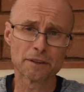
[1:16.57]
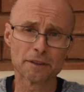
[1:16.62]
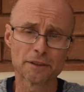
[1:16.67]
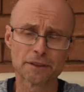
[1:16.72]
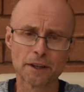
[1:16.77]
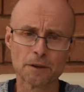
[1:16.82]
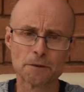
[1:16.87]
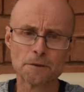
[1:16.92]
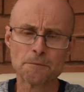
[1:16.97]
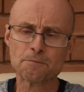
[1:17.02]

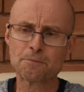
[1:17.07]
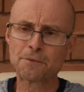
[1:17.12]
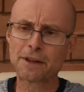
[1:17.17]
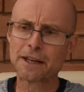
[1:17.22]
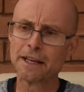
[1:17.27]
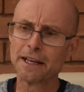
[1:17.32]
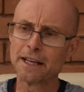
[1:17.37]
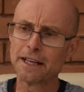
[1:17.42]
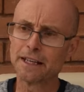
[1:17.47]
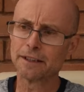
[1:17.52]
So
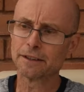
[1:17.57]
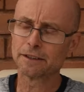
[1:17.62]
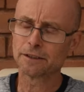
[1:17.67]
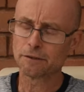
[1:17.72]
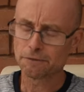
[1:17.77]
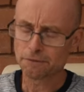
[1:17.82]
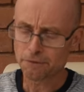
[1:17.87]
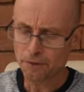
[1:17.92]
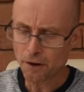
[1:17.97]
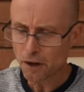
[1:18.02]
it's the
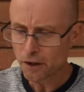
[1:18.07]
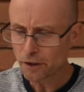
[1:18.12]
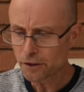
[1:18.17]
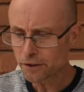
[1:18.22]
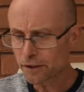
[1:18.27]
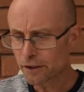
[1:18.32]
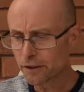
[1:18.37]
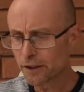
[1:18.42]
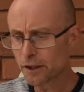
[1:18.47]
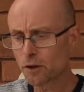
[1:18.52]

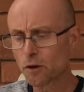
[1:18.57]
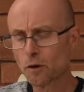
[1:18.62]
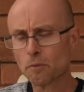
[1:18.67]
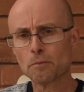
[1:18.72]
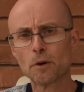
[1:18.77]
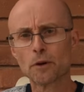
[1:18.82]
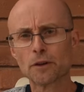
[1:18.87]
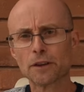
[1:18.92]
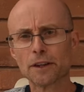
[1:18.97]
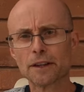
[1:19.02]
first Nikon
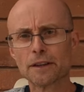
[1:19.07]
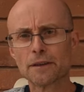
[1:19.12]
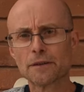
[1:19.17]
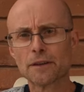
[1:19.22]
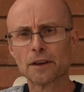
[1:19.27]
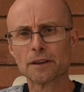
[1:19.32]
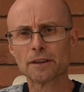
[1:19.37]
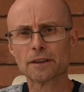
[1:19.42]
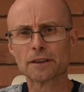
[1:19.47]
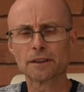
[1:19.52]
body
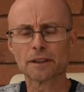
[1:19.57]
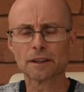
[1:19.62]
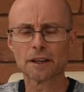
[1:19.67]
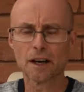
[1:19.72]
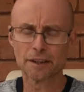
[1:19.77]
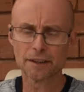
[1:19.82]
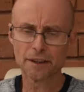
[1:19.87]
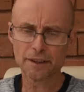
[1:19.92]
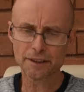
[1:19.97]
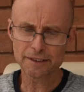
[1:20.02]
that's,
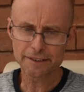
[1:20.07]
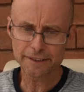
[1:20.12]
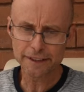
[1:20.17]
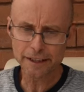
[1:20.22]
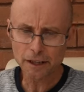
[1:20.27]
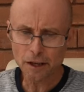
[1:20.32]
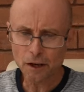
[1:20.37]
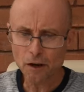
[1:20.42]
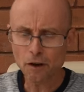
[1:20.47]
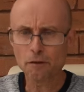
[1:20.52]
I know it's
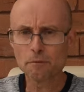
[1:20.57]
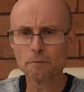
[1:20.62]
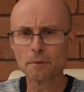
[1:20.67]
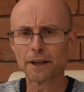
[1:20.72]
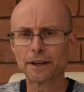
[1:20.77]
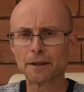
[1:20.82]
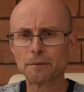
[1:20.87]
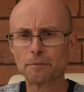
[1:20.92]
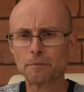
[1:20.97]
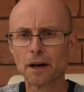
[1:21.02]
still a lot of
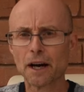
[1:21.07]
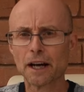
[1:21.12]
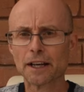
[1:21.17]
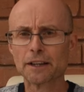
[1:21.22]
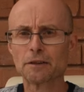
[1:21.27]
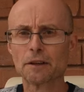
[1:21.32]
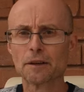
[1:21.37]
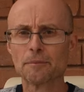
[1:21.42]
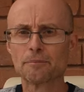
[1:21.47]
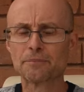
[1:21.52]
money, but
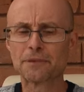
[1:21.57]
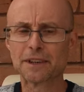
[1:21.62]
a,